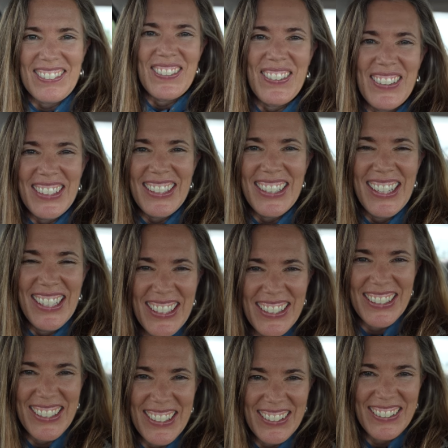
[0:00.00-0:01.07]

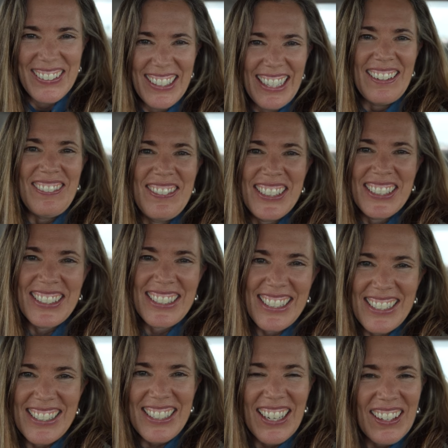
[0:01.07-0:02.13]
Woohoo! That feels
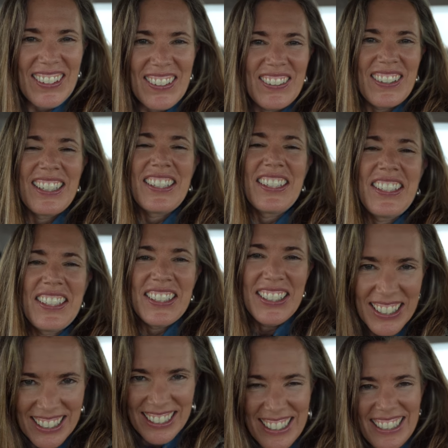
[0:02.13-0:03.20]
so
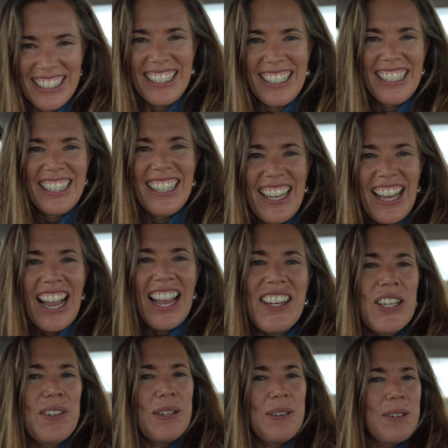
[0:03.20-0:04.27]
good. I
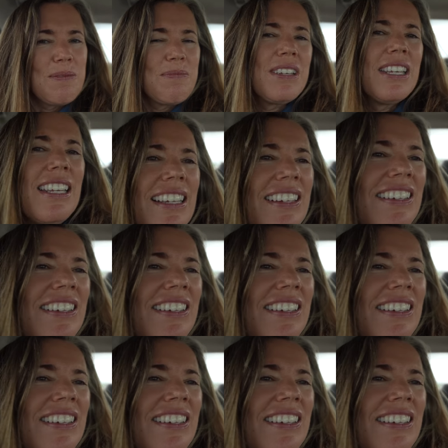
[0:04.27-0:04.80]
knew we would be.